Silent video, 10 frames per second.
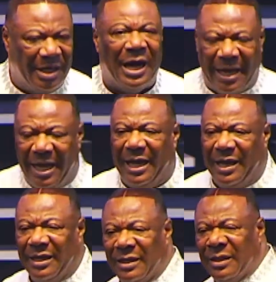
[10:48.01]
Uh-huh.
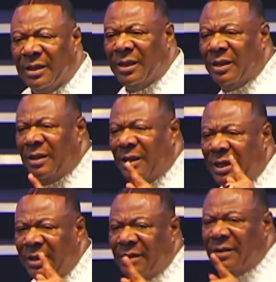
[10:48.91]

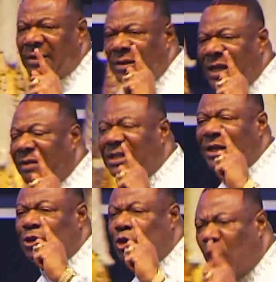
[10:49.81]
There is a
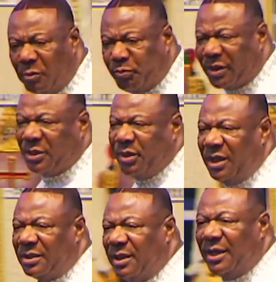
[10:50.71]
strong
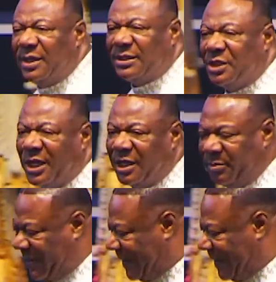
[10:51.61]
possibility, ladies and gentlemen,